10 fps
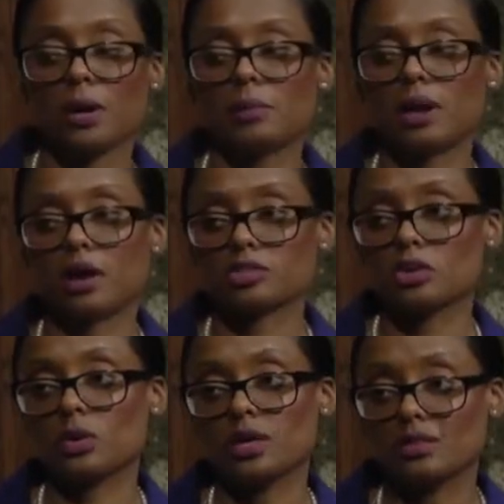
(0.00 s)
but
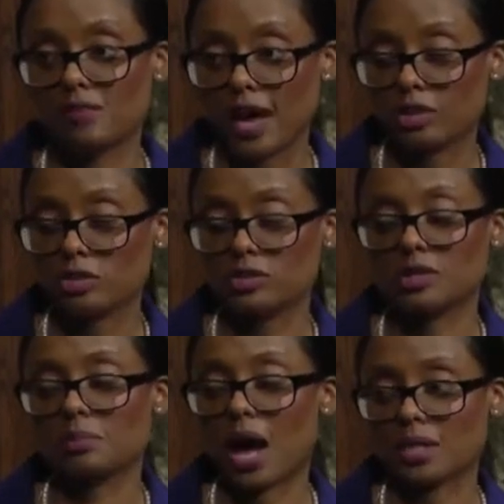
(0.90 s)
also in the values
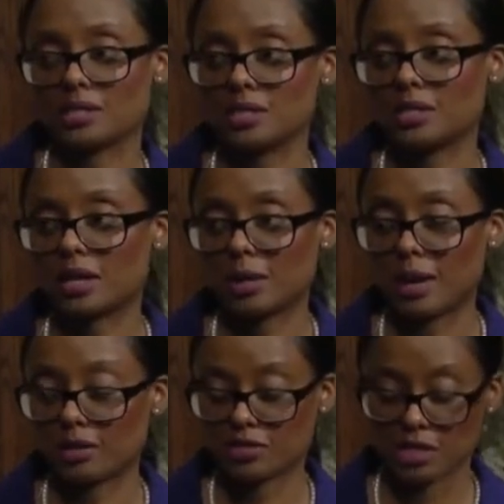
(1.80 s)
and the policies that come
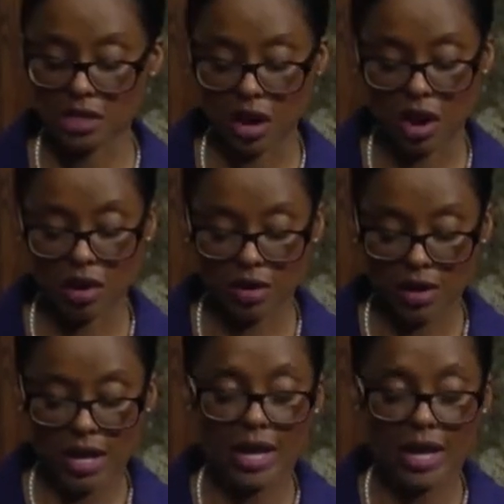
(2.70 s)
out of City Hall.